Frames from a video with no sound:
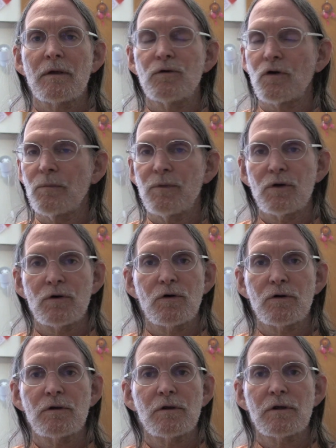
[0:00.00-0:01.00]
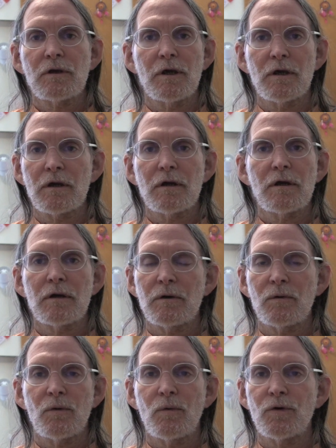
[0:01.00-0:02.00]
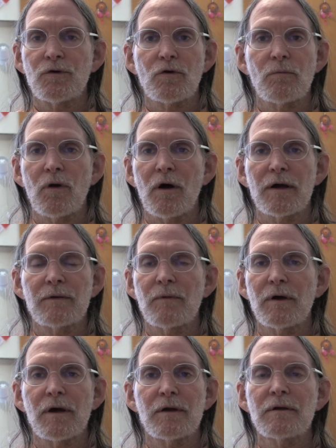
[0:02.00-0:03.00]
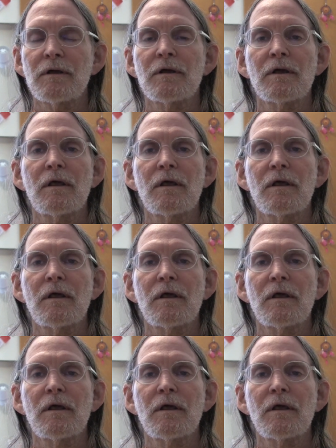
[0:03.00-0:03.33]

You can be a good king when you're a blind man,